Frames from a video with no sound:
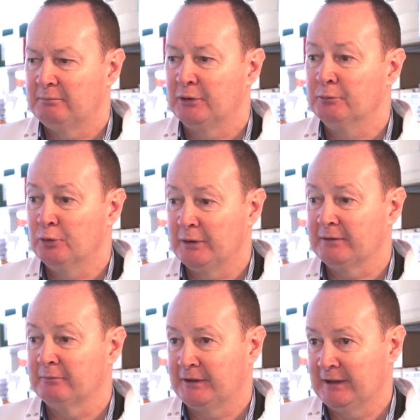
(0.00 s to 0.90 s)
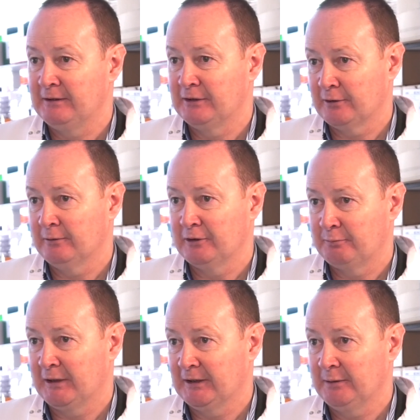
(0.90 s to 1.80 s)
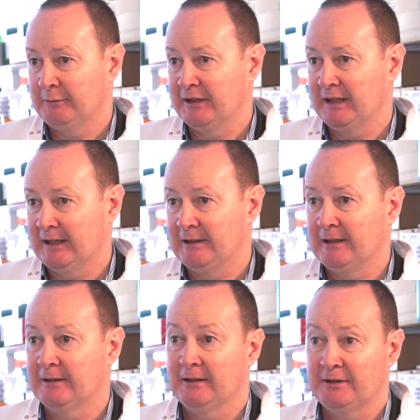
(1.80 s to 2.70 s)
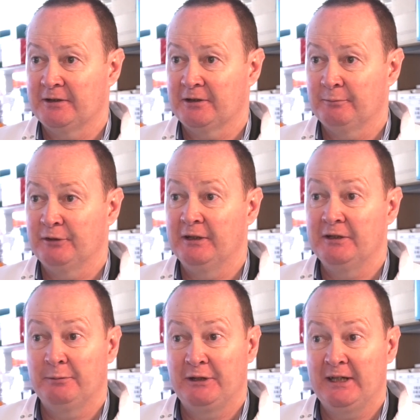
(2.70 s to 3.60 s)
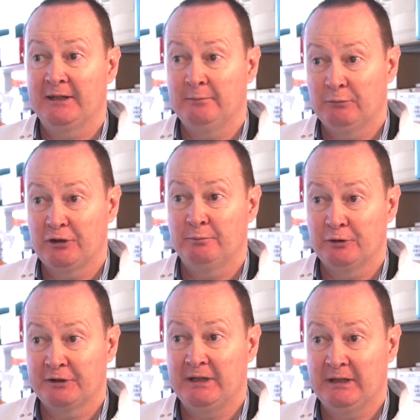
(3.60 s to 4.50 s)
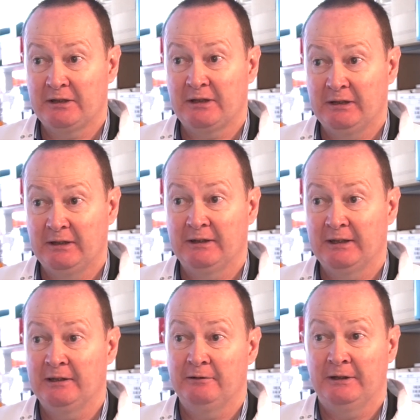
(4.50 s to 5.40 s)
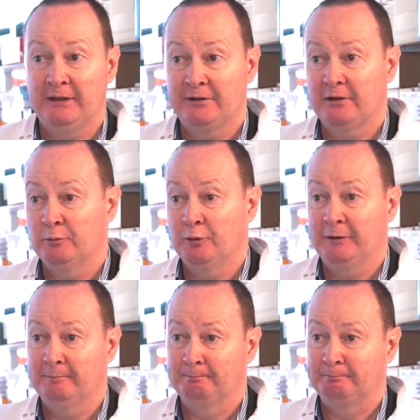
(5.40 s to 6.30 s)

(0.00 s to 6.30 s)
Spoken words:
promote within the Scottish Parliament the idea that this is something that needs to be taken much more seriously than I think it really is at the moment.